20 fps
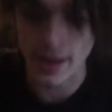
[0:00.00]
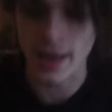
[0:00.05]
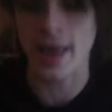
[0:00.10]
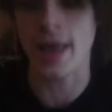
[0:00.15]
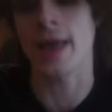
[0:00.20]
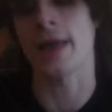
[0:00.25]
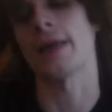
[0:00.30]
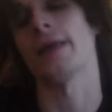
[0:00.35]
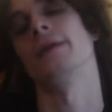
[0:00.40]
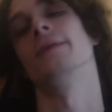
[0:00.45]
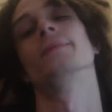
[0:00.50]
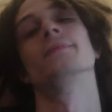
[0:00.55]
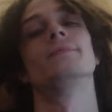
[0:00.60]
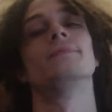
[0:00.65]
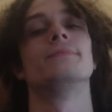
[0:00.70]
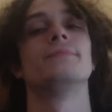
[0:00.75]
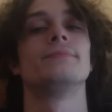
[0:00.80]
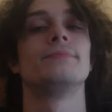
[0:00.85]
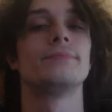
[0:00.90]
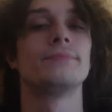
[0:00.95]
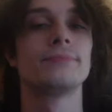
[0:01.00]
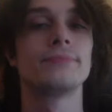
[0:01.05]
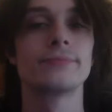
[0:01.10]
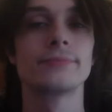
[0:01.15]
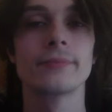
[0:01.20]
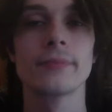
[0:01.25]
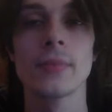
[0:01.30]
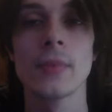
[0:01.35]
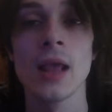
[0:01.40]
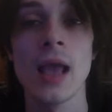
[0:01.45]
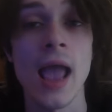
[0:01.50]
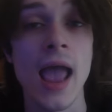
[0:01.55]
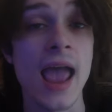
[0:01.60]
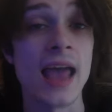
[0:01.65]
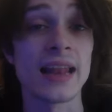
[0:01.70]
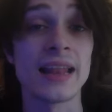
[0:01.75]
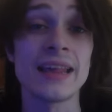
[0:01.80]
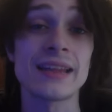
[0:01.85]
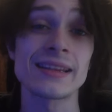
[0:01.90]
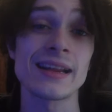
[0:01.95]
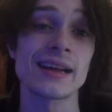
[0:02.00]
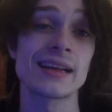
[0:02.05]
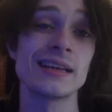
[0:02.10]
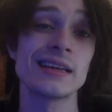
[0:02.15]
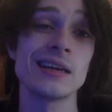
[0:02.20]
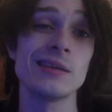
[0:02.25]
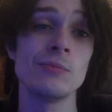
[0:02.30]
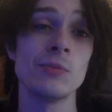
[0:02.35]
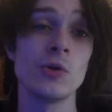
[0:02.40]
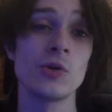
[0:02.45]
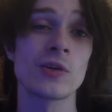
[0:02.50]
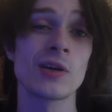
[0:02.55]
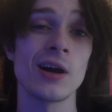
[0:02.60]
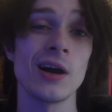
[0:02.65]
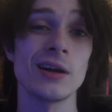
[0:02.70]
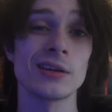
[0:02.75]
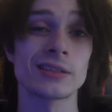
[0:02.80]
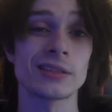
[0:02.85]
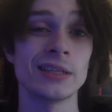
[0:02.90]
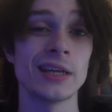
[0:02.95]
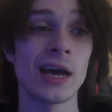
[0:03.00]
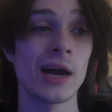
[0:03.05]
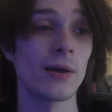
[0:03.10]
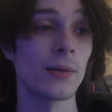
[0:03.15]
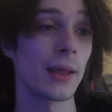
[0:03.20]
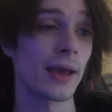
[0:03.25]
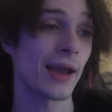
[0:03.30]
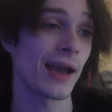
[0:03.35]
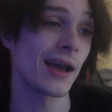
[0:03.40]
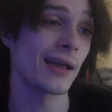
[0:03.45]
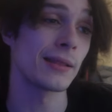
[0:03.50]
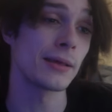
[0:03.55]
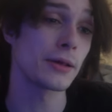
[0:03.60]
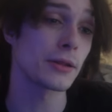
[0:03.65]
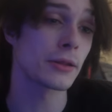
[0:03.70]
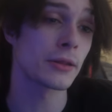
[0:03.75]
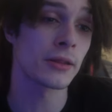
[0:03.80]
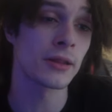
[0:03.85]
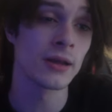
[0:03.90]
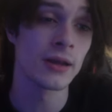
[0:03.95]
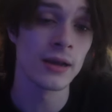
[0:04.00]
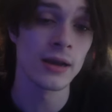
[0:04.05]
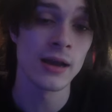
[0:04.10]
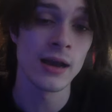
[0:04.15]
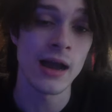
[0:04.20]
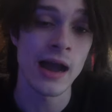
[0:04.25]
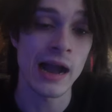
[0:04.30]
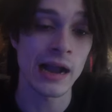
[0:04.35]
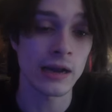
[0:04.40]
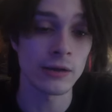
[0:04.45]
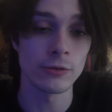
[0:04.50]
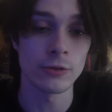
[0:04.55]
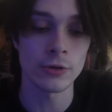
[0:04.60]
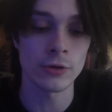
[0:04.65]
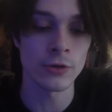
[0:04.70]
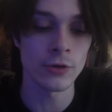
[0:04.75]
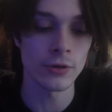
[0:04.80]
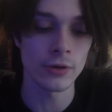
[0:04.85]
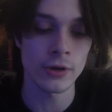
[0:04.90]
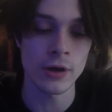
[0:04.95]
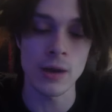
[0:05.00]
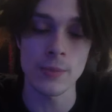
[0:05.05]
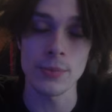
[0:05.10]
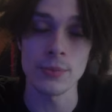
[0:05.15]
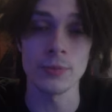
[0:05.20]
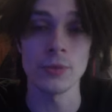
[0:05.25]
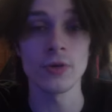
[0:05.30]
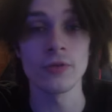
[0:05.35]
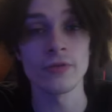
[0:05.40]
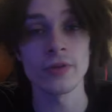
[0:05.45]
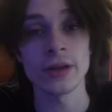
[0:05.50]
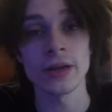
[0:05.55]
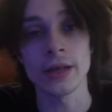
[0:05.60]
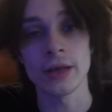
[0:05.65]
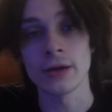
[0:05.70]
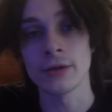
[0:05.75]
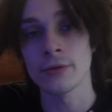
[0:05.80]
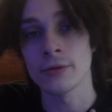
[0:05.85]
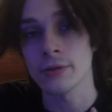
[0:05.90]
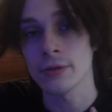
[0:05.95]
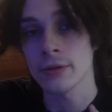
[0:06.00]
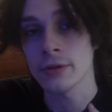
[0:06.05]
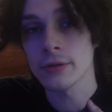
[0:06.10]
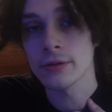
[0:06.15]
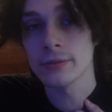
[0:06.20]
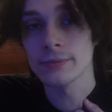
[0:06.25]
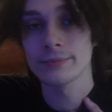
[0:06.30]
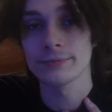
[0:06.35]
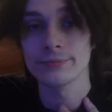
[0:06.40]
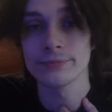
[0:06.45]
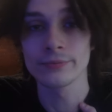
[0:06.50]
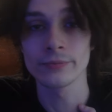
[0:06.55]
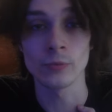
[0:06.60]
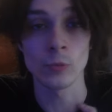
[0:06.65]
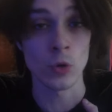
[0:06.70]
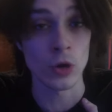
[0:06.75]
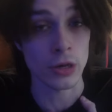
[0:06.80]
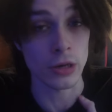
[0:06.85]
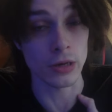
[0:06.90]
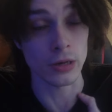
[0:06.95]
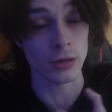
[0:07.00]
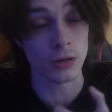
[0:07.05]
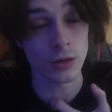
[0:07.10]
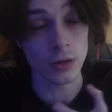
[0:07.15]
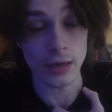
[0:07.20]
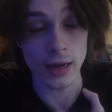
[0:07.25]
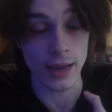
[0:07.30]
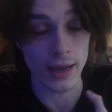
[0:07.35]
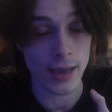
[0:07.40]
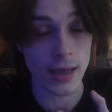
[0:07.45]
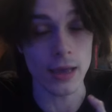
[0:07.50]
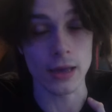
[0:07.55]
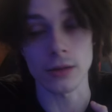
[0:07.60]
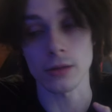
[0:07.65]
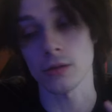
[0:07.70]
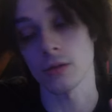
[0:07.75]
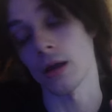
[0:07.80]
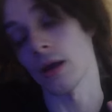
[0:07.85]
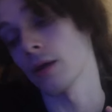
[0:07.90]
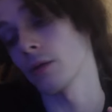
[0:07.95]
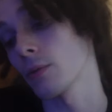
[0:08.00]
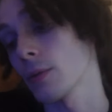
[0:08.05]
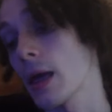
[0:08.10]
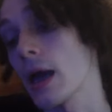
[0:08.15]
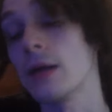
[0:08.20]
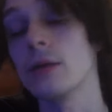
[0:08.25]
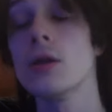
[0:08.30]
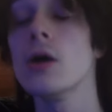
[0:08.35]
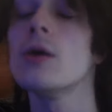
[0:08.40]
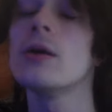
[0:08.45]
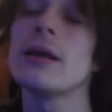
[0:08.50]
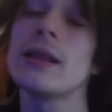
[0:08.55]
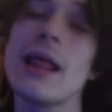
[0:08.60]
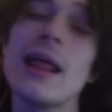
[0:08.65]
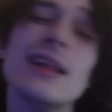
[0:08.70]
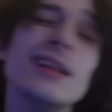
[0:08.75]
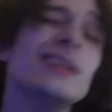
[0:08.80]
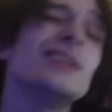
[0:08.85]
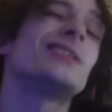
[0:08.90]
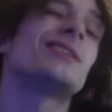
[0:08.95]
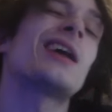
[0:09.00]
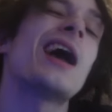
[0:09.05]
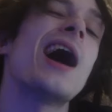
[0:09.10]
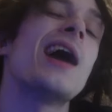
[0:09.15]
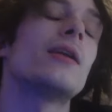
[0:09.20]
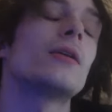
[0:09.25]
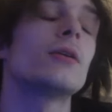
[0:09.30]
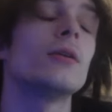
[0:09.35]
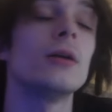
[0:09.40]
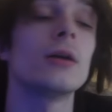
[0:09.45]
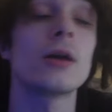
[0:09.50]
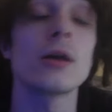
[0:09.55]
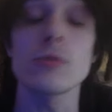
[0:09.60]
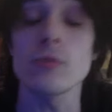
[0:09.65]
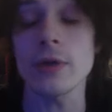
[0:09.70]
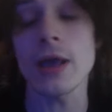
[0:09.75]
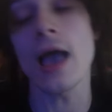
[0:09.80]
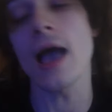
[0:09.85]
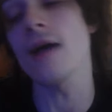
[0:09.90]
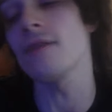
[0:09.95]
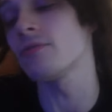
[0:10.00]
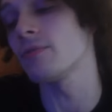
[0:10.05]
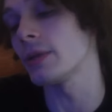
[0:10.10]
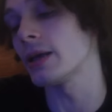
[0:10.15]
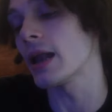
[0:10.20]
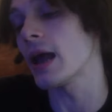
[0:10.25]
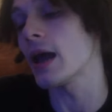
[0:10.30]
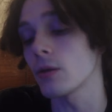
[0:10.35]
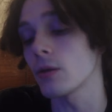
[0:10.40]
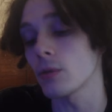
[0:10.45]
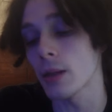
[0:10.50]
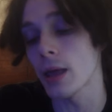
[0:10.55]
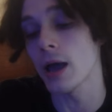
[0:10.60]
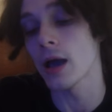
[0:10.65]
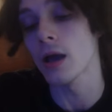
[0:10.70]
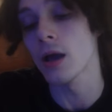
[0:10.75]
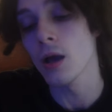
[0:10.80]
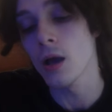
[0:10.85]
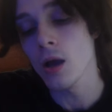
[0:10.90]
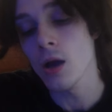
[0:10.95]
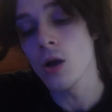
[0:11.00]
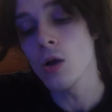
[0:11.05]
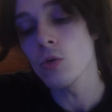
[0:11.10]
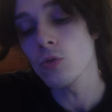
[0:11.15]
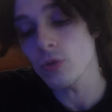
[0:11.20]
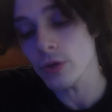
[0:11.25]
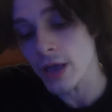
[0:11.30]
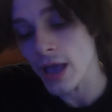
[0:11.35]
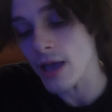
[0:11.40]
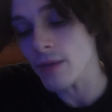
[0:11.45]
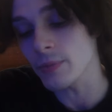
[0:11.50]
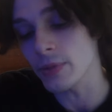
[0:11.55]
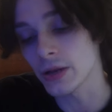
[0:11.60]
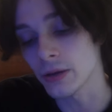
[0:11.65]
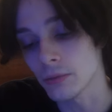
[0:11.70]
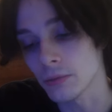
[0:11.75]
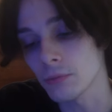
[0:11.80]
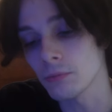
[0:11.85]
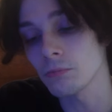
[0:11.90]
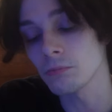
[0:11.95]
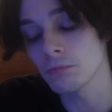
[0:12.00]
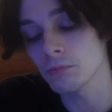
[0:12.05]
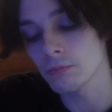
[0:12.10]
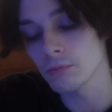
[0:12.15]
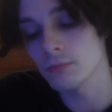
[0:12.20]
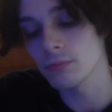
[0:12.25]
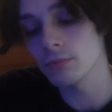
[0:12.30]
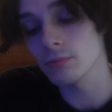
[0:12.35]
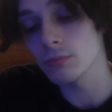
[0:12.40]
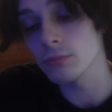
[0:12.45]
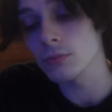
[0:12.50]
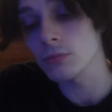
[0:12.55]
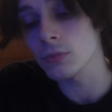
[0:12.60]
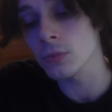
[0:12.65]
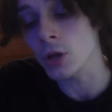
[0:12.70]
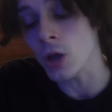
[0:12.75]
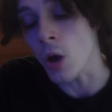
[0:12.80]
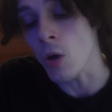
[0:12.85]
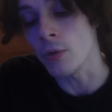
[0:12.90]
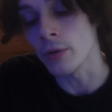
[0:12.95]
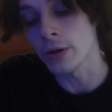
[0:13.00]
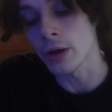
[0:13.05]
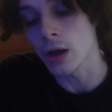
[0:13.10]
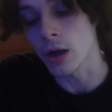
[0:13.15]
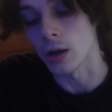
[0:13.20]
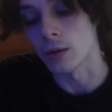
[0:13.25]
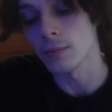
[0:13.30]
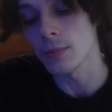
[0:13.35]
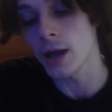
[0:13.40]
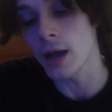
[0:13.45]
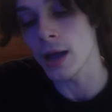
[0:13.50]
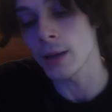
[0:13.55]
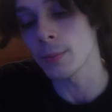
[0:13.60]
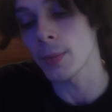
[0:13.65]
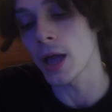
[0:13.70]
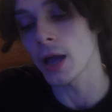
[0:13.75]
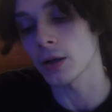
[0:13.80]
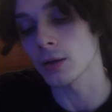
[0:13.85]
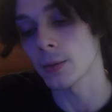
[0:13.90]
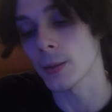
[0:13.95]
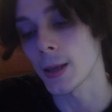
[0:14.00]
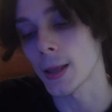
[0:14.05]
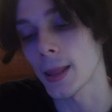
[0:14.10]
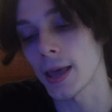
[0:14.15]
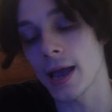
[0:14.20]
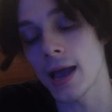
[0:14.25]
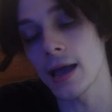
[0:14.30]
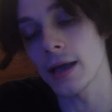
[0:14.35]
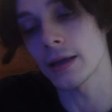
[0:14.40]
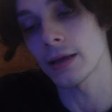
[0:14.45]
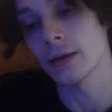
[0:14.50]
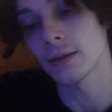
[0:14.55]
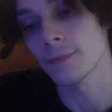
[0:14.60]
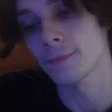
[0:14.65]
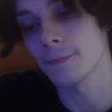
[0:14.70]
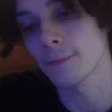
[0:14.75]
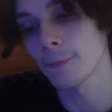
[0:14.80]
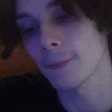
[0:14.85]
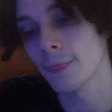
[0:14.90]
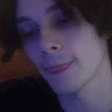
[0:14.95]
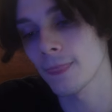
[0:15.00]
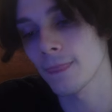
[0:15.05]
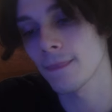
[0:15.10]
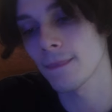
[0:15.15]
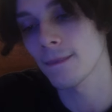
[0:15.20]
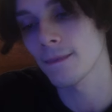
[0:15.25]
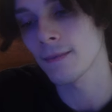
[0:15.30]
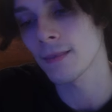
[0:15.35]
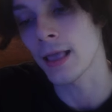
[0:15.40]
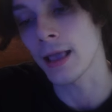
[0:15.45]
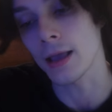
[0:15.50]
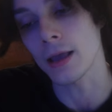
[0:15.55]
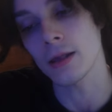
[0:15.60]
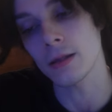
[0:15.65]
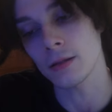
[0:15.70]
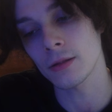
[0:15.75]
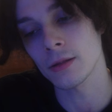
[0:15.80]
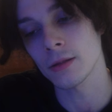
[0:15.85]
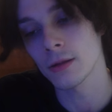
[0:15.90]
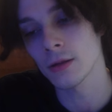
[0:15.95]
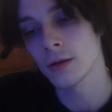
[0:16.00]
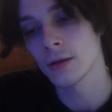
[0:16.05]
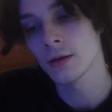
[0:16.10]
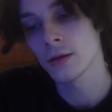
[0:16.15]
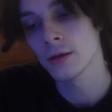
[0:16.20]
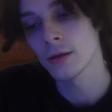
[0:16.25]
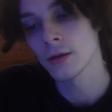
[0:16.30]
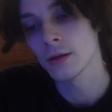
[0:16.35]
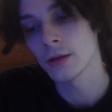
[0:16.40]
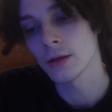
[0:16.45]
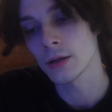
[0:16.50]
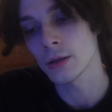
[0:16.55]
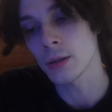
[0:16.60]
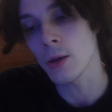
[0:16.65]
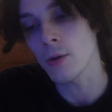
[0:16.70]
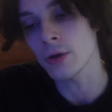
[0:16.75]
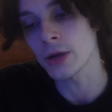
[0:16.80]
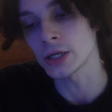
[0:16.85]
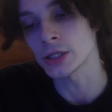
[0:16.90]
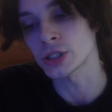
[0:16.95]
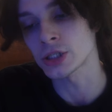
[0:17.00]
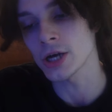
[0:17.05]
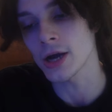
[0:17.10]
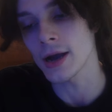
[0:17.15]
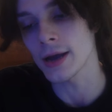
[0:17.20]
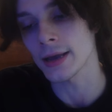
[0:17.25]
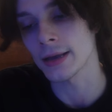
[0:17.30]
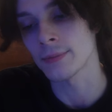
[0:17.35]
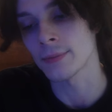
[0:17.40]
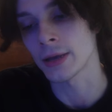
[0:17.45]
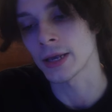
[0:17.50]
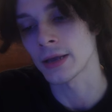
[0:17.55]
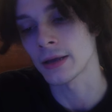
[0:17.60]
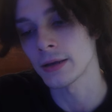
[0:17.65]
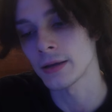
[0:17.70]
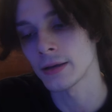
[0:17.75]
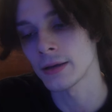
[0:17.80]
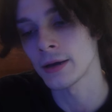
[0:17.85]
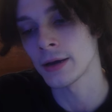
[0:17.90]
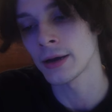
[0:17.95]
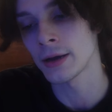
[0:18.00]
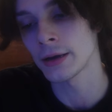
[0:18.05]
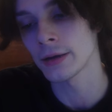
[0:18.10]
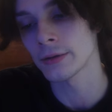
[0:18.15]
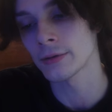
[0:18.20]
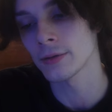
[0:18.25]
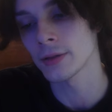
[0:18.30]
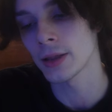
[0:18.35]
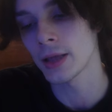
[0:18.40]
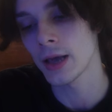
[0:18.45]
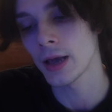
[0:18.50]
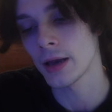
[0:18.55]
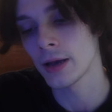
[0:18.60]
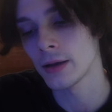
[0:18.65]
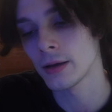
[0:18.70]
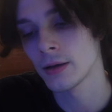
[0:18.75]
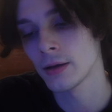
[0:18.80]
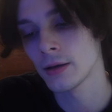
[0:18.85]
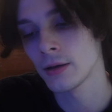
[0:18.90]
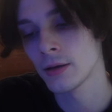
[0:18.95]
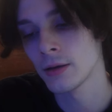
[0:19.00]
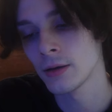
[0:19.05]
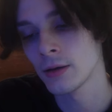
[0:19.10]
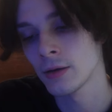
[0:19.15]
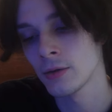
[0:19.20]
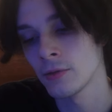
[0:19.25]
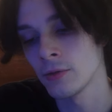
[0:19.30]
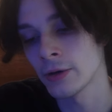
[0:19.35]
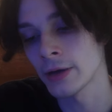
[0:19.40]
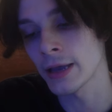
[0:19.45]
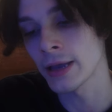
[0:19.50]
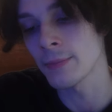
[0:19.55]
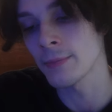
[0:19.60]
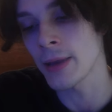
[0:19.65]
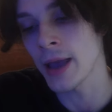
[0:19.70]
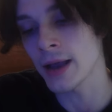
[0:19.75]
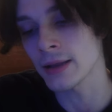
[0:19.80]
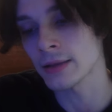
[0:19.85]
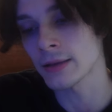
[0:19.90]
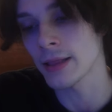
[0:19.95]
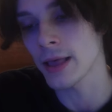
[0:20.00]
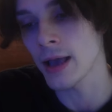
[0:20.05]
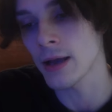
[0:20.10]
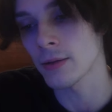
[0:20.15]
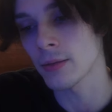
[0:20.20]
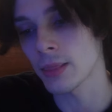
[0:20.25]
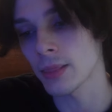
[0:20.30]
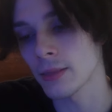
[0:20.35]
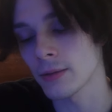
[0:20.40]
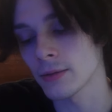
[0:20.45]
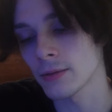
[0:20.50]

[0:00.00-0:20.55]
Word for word: Hey. At least I can get more content now. Like at least I can record a couple more videos, which is good, I guess. I ain't gonna lie. No, that is kind of good because we have been. gonna lie. We have been going up. I'm not gonna lie. Like I ain't. Like it's, it's low shocking me. I ain't gonna lie. We'll get back to that.